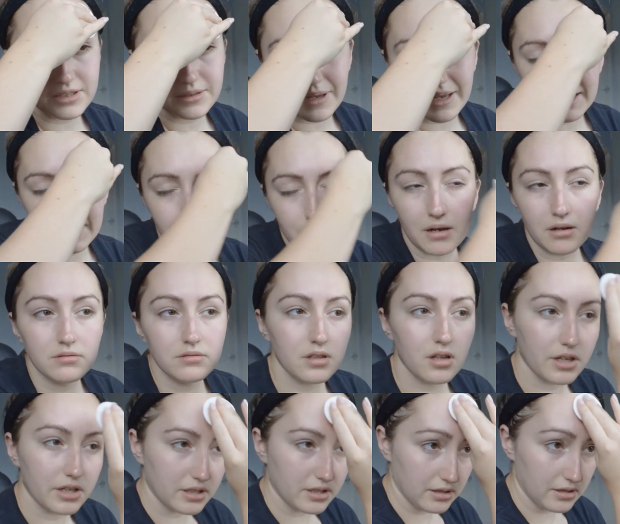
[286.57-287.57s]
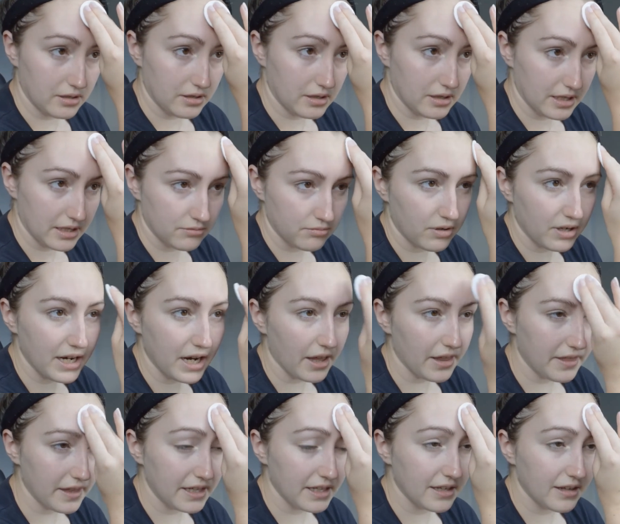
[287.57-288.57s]
It smells like it's really, I
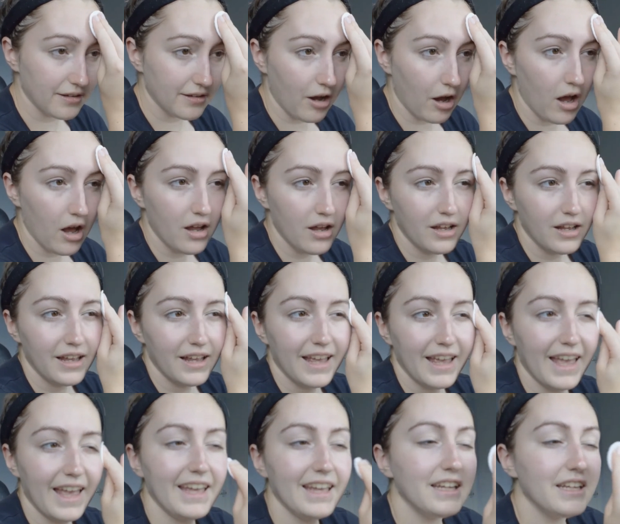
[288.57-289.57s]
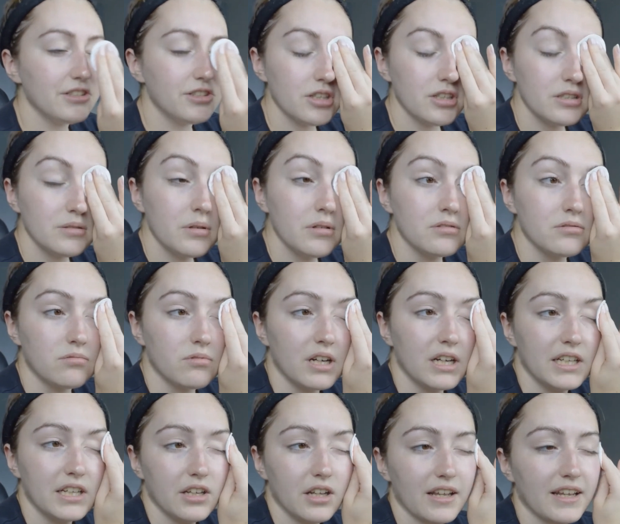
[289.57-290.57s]
think it just smells really good.